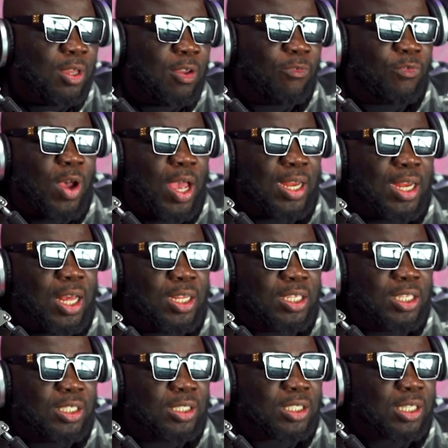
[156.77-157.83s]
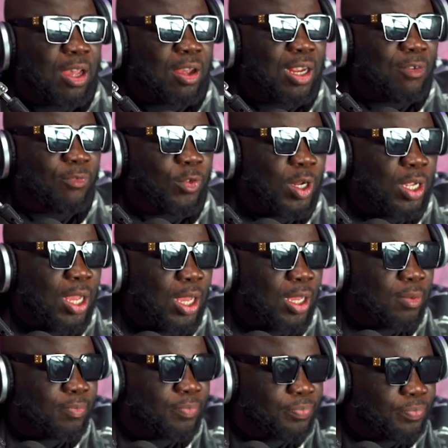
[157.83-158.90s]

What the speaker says: final in South Africa.